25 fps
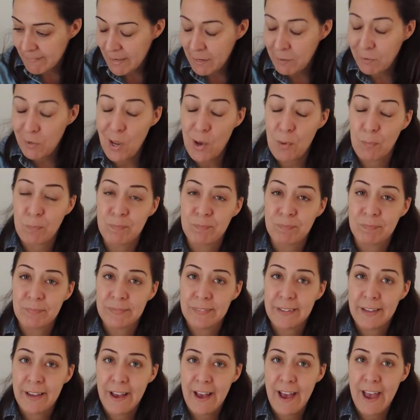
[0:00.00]
I don't know.
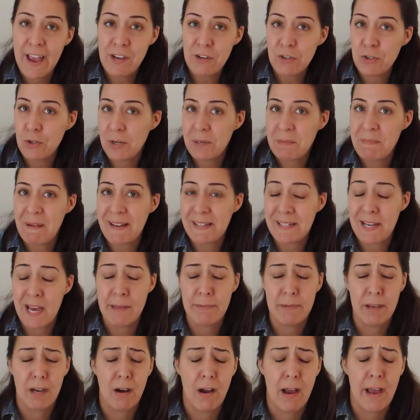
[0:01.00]
I enjoyed my
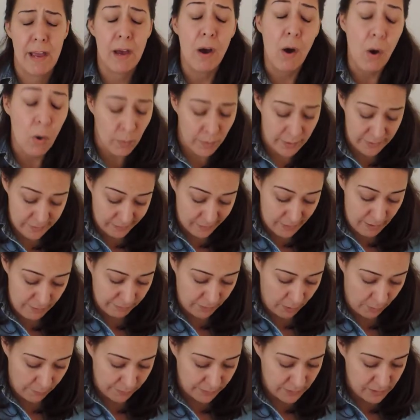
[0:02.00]
time there. I always
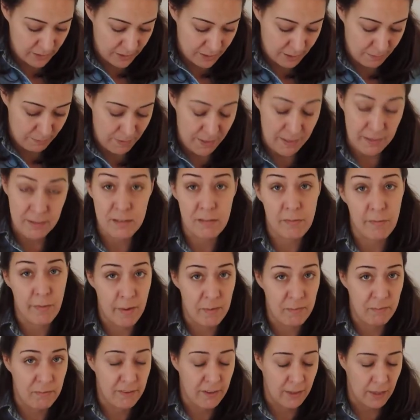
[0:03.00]
love going to the bins if
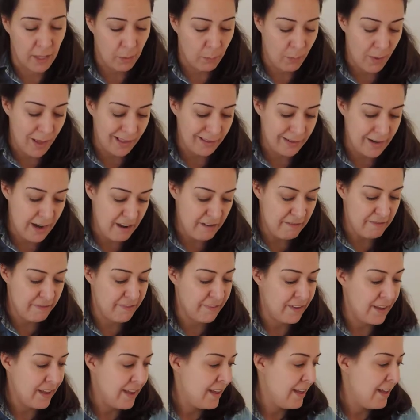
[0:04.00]
I'm feeling well
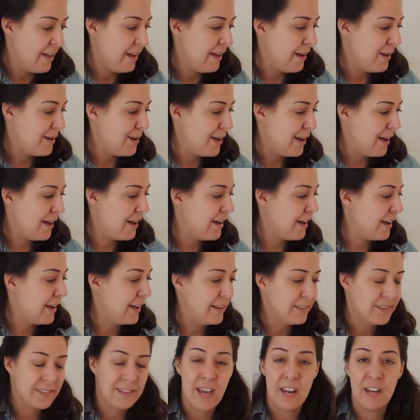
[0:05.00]
enough.
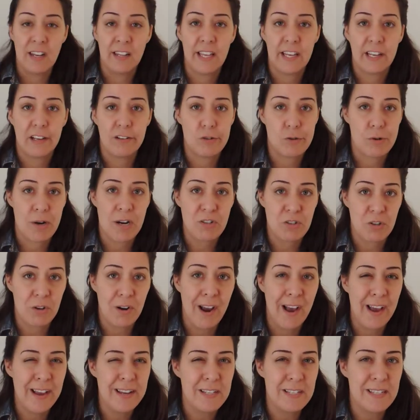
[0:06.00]
Uh, it's kind of like a
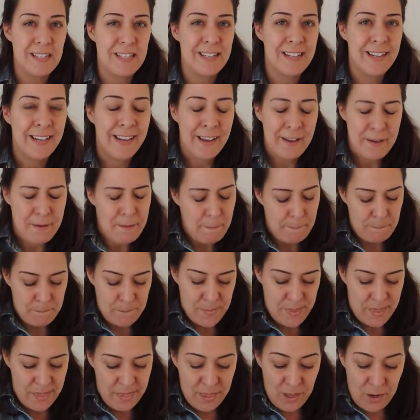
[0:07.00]
treasure hunt,
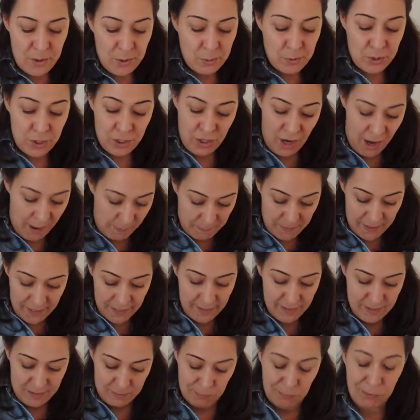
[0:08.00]
though
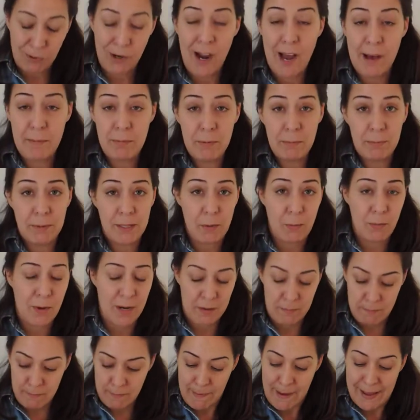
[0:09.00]
shopping is probably
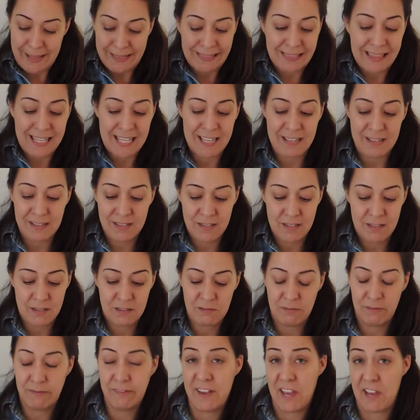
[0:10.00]
one of my
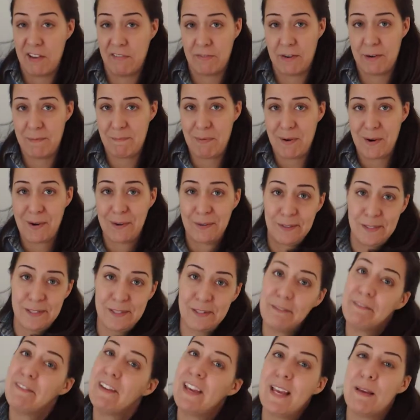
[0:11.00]
least favorite
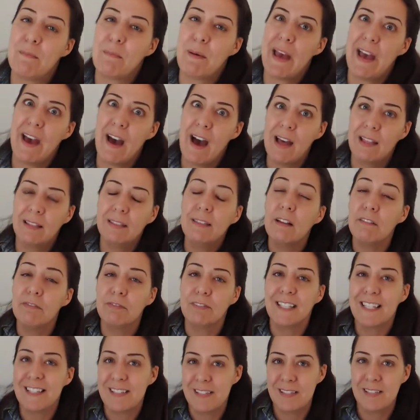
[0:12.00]
parts of eBay. I
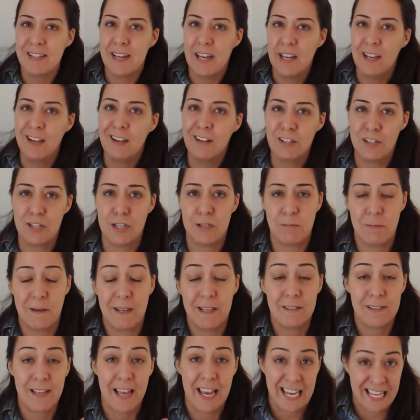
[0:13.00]
love listing just
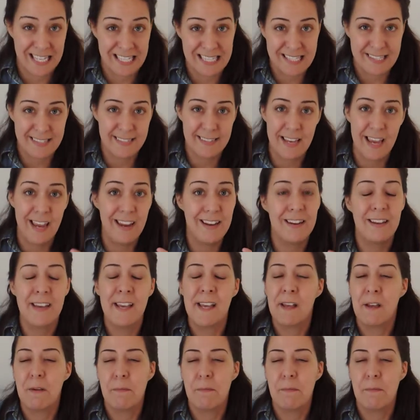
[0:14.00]
because I can sit,